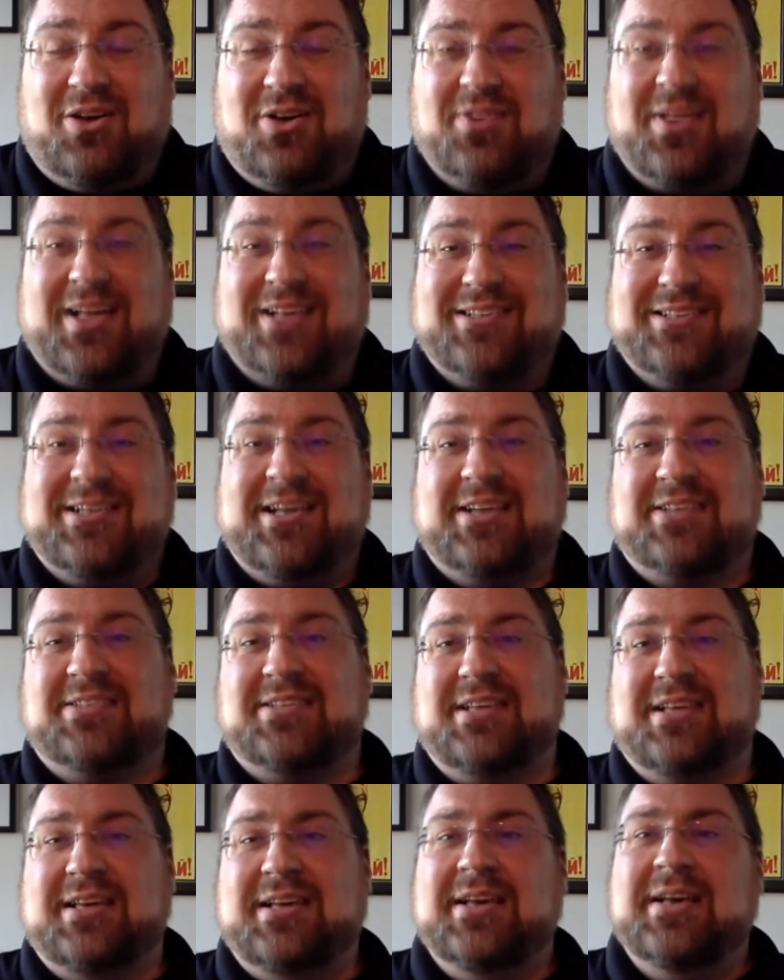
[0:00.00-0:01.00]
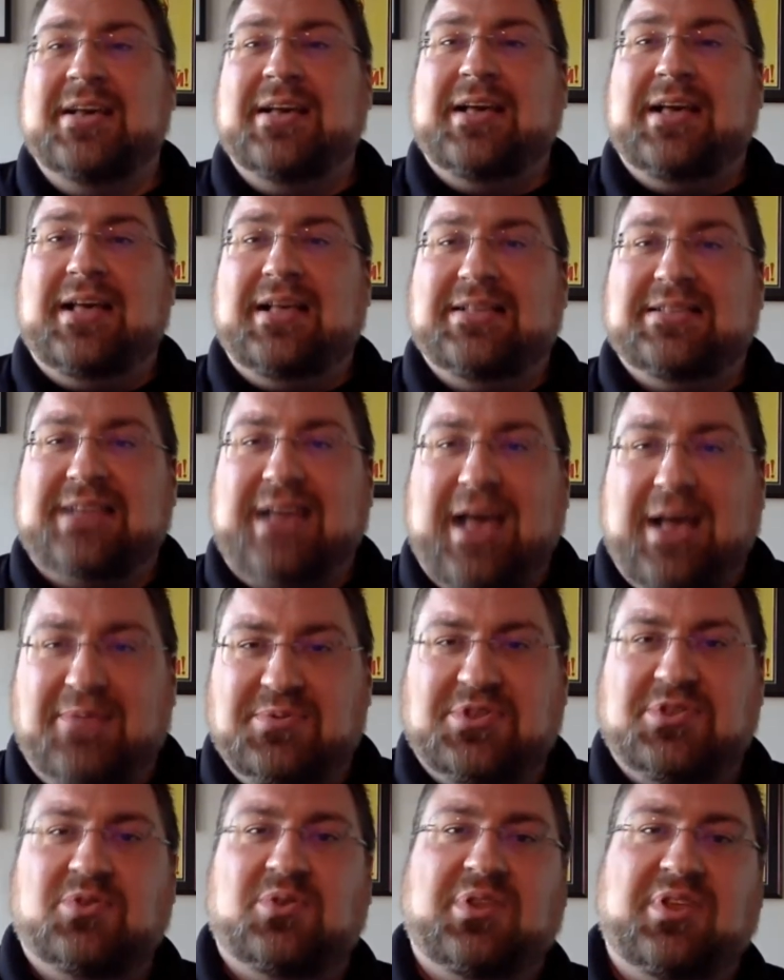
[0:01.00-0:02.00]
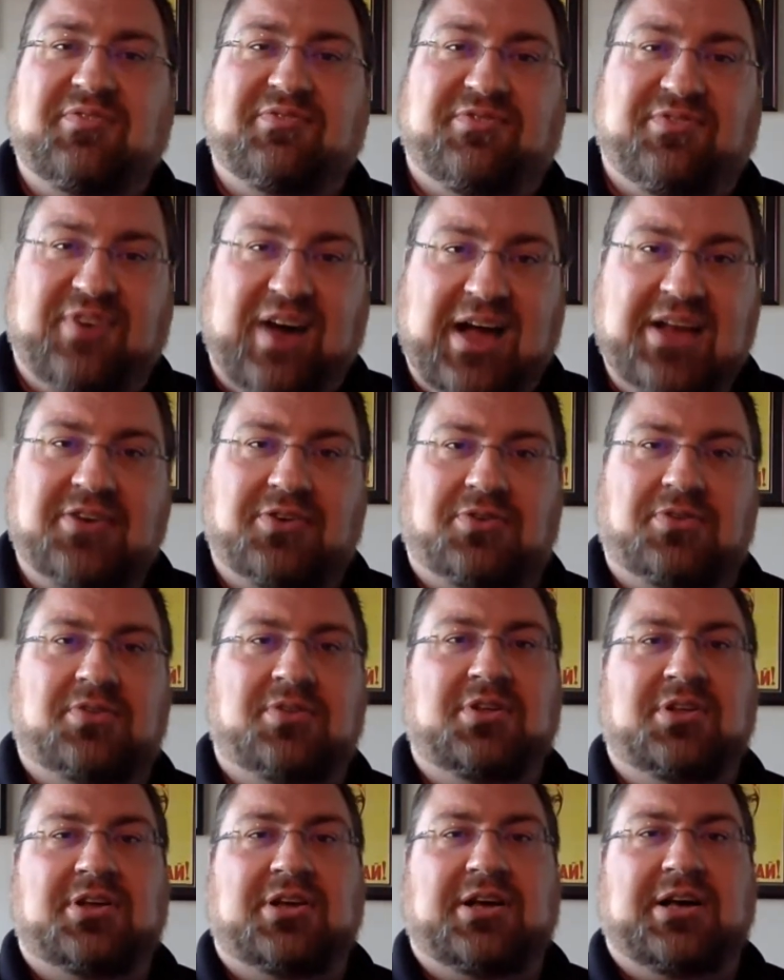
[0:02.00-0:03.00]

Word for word: all that sexy, it's absolutely vital.